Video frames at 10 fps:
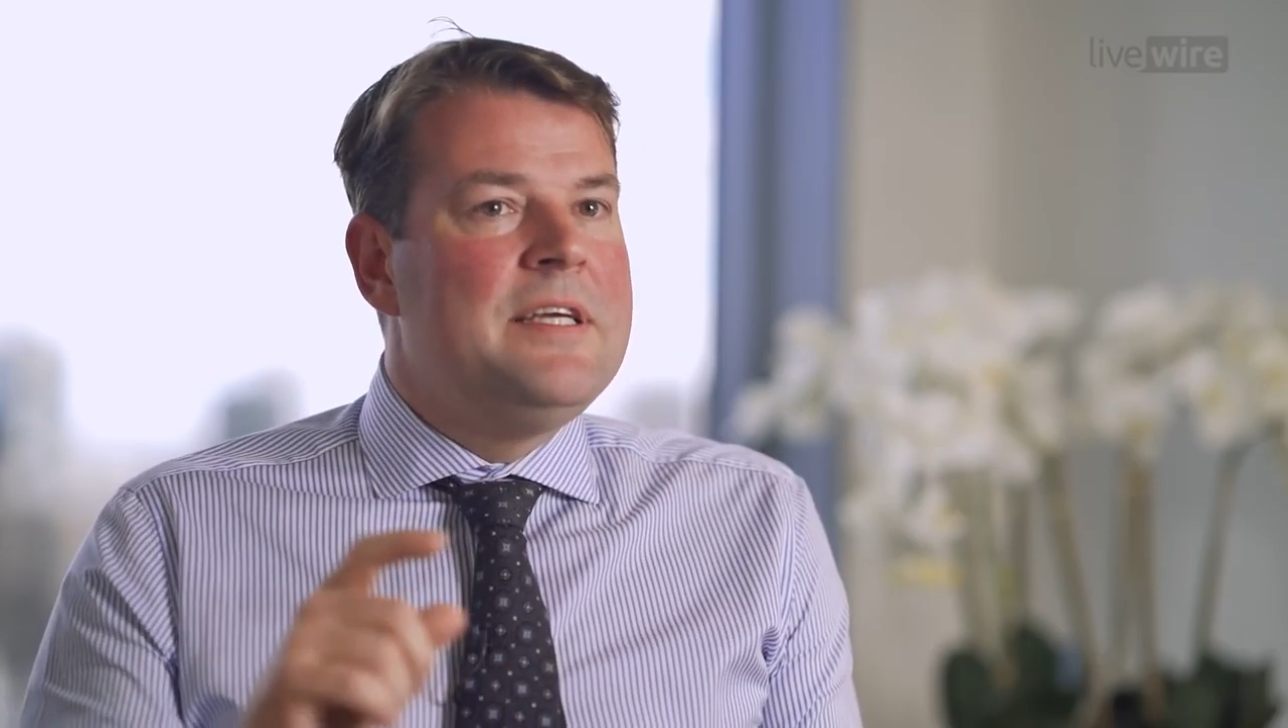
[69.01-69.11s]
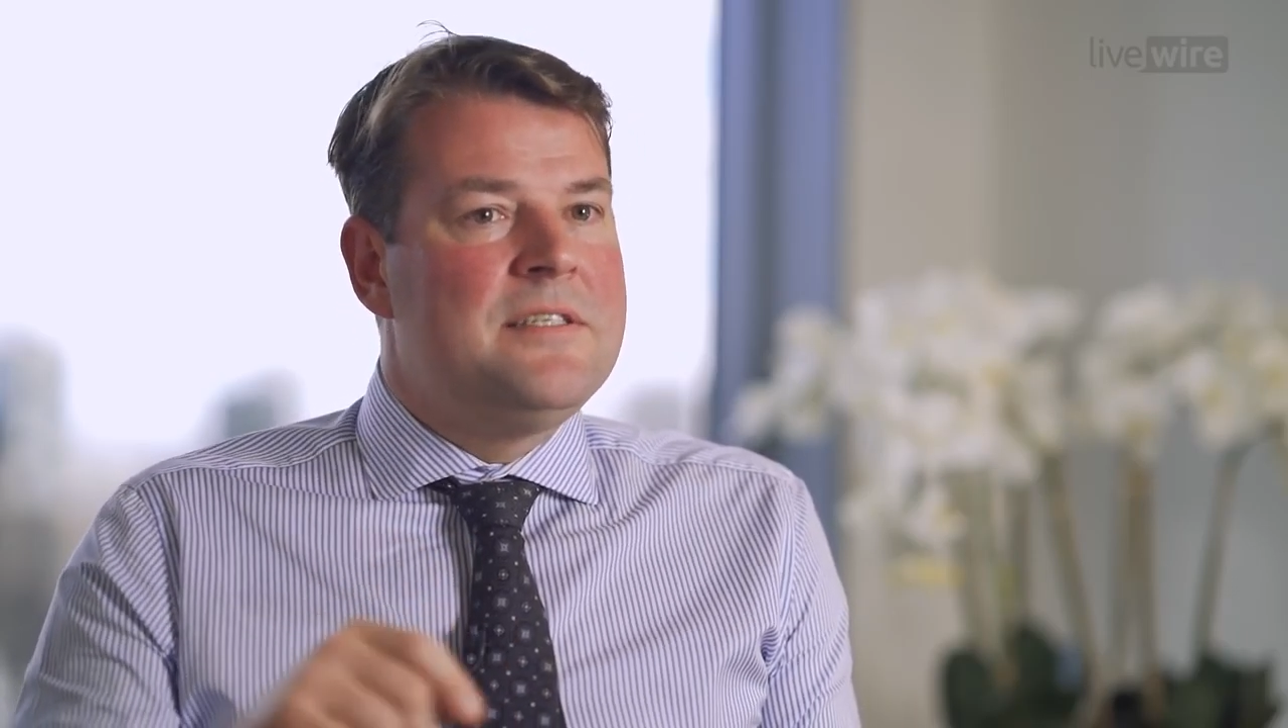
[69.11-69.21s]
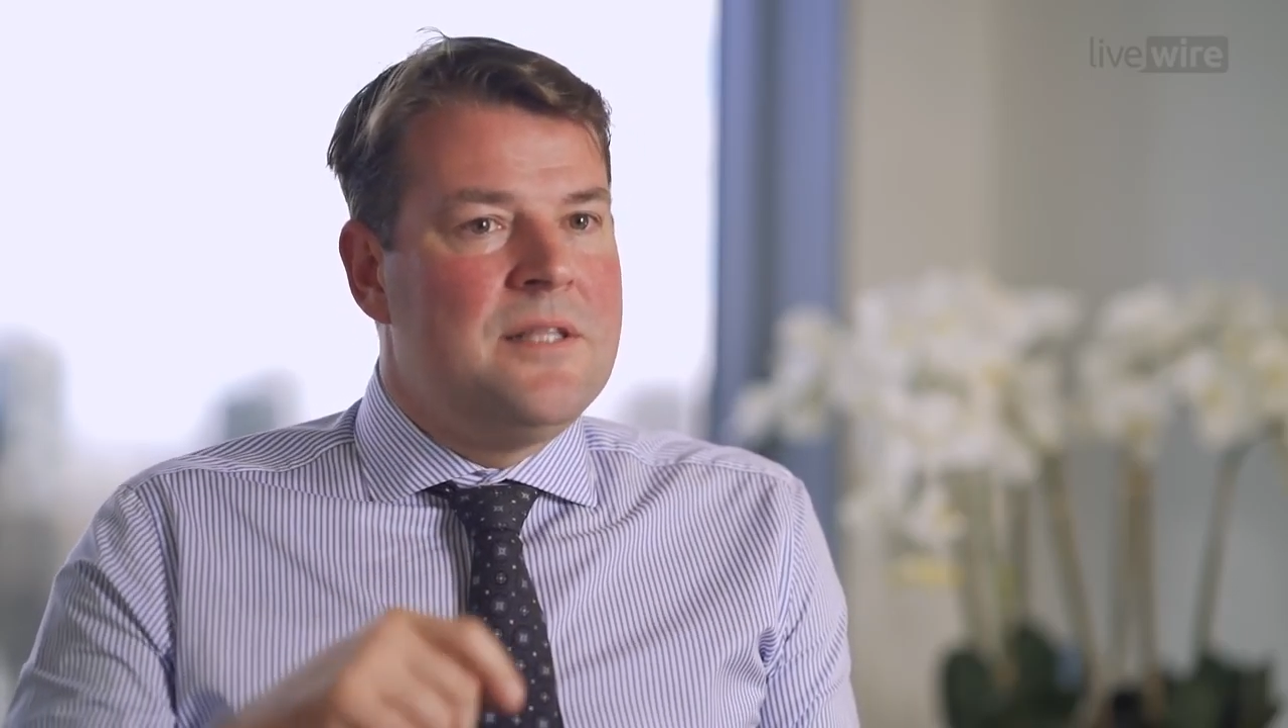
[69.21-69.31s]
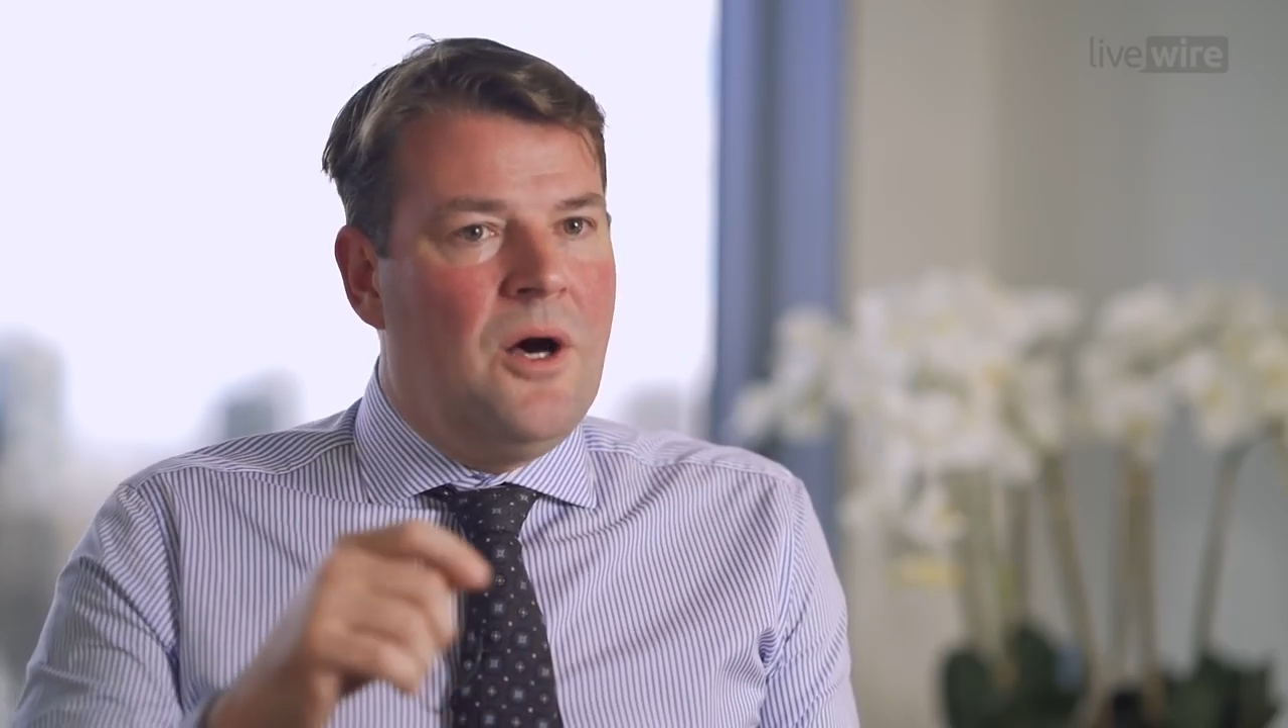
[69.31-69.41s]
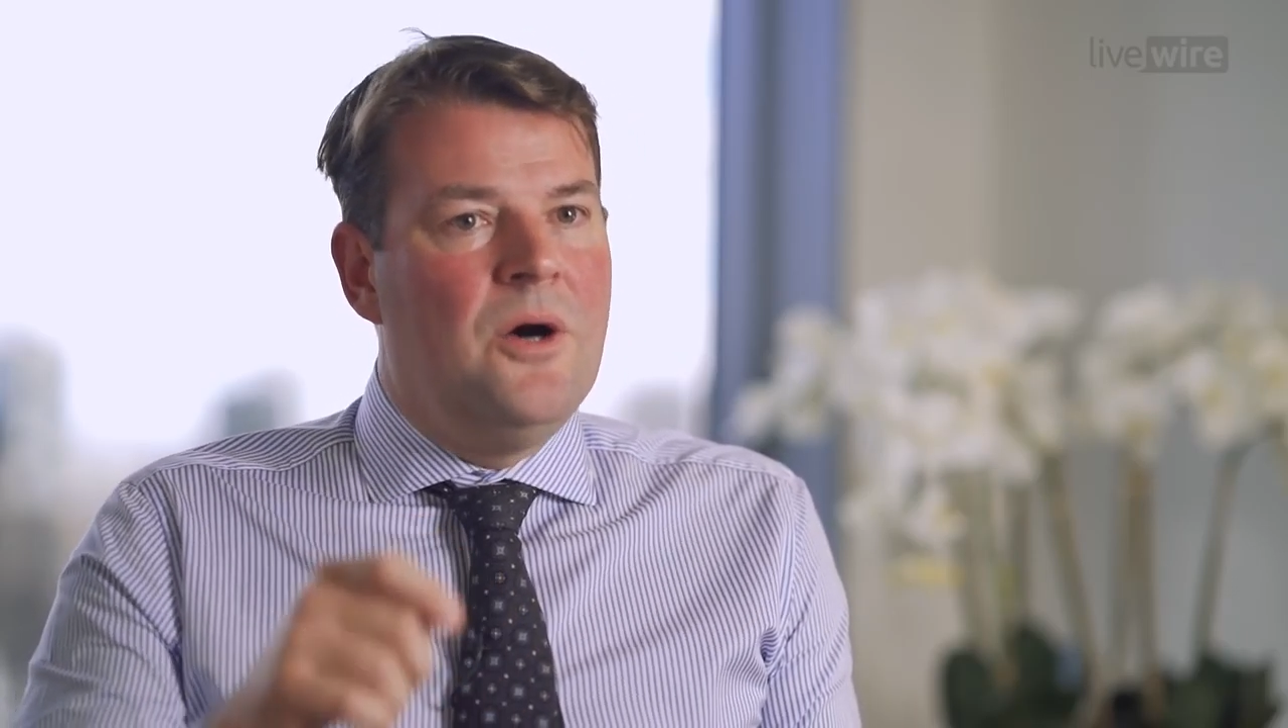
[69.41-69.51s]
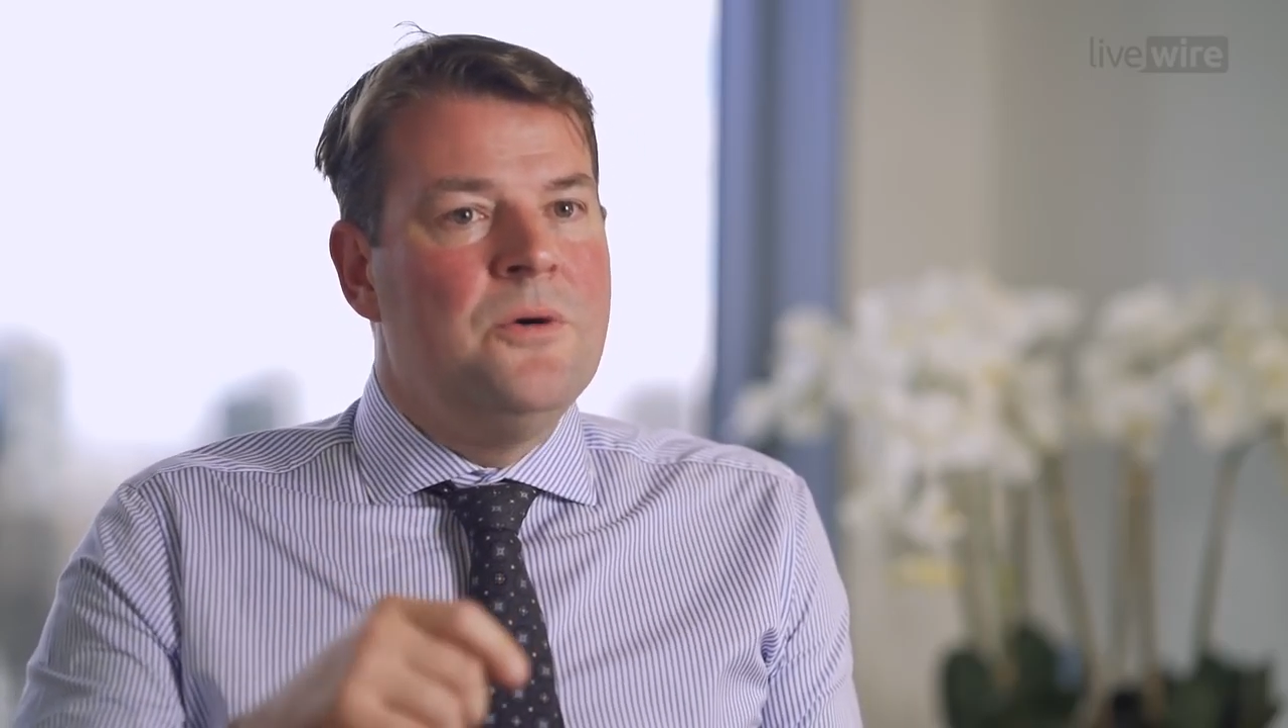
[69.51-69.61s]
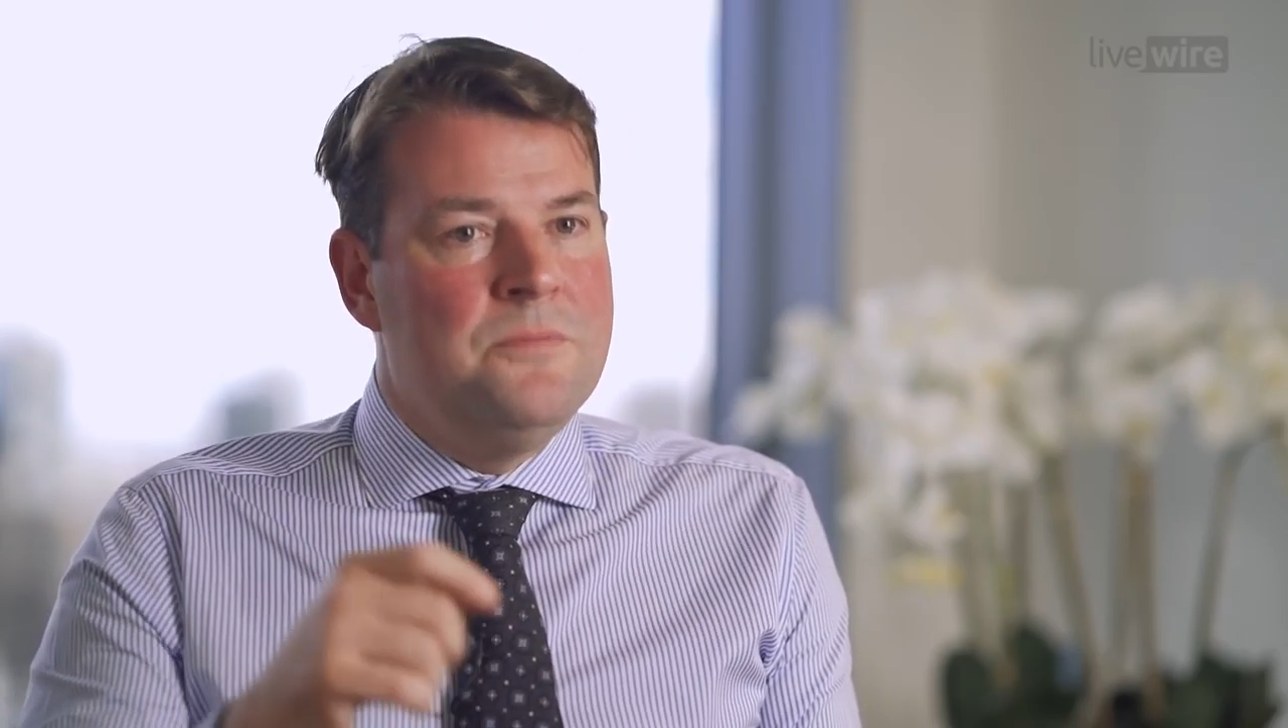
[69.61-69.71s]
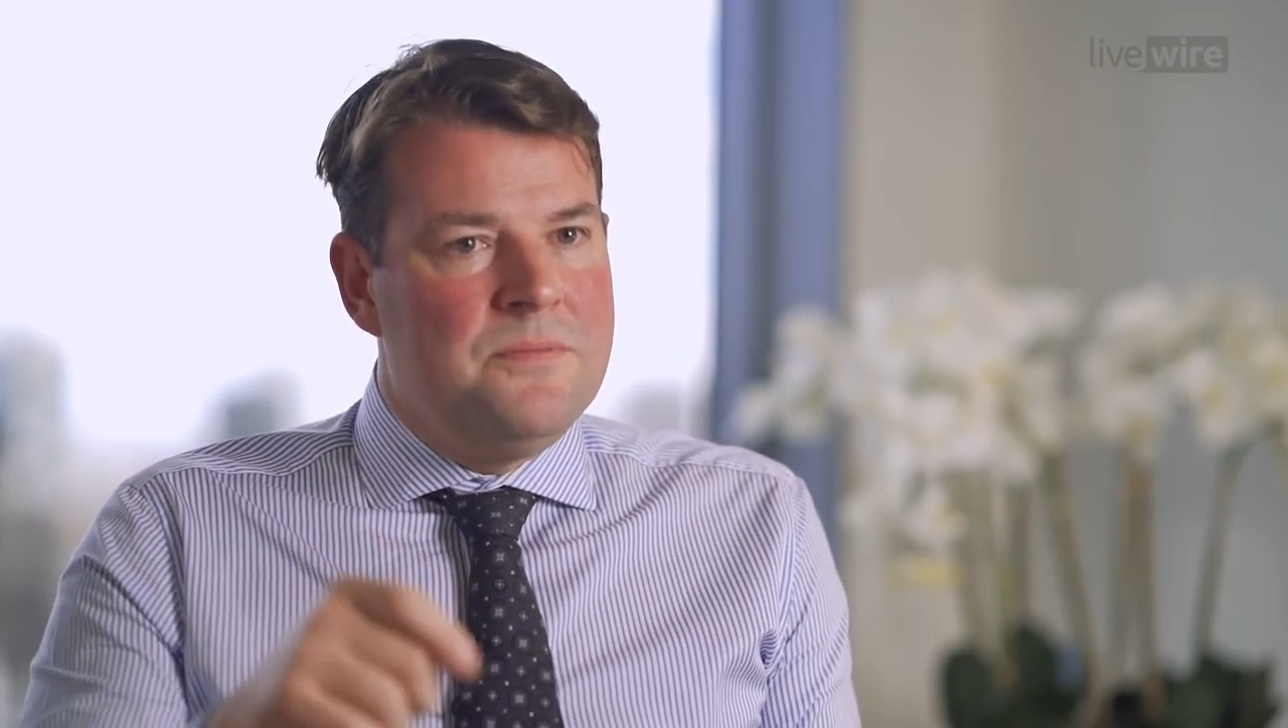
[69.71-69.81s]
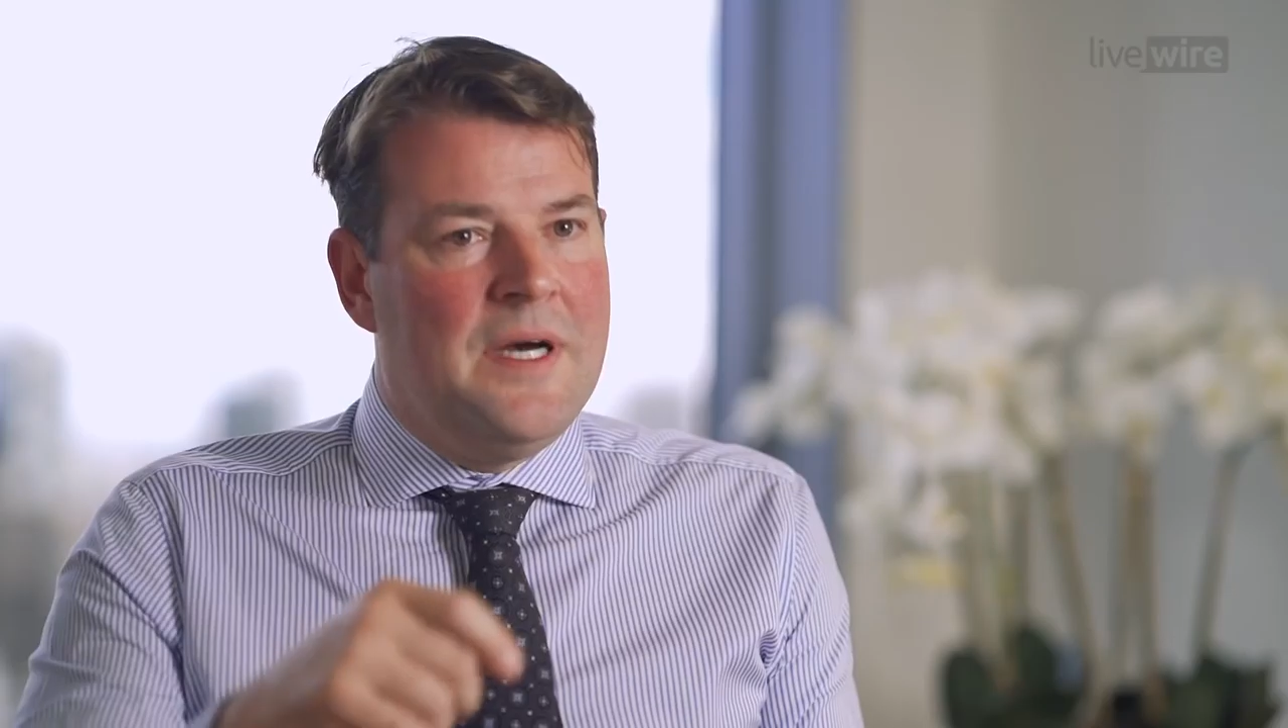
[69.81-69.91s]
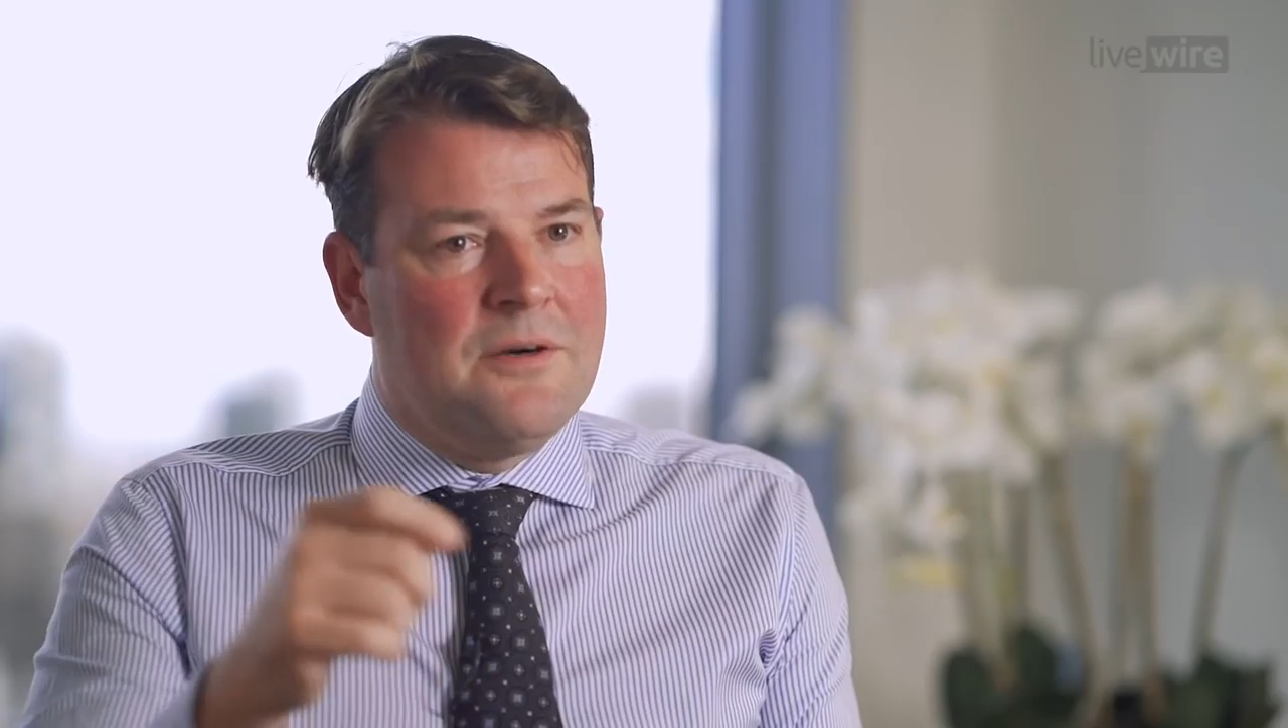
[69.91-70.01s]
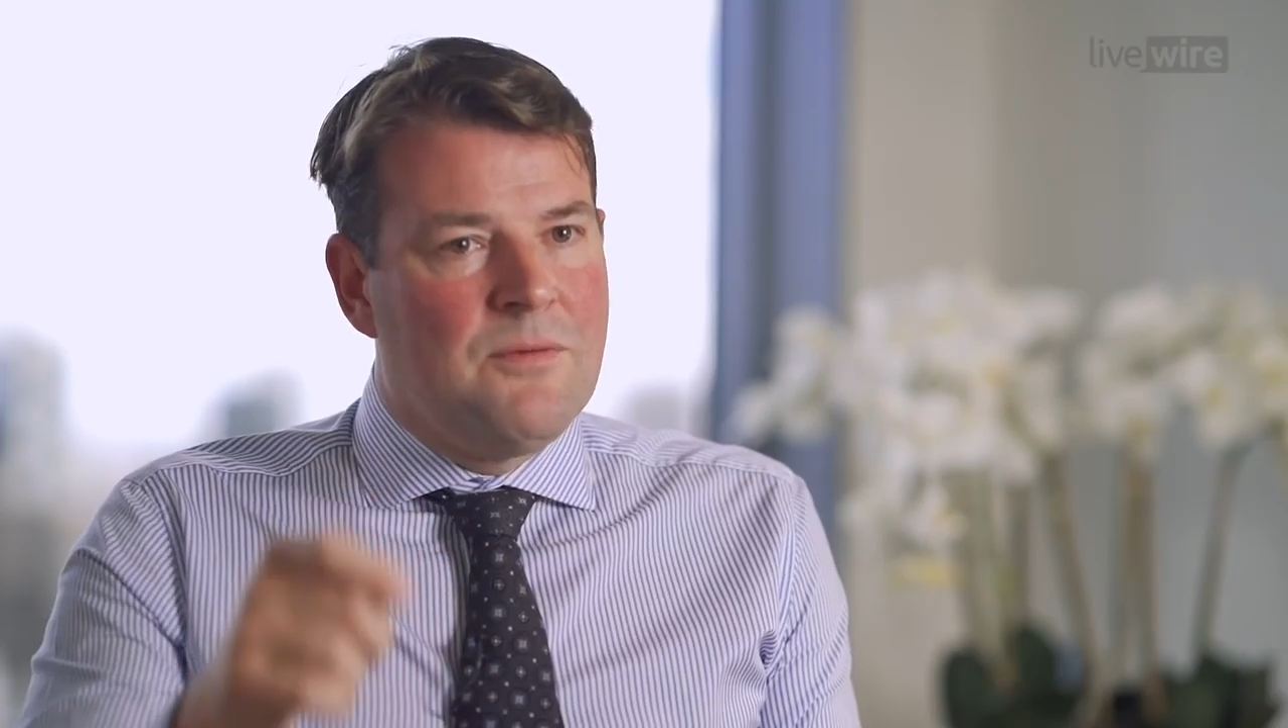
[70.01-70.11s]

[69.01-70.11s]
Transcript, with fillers: slow uh,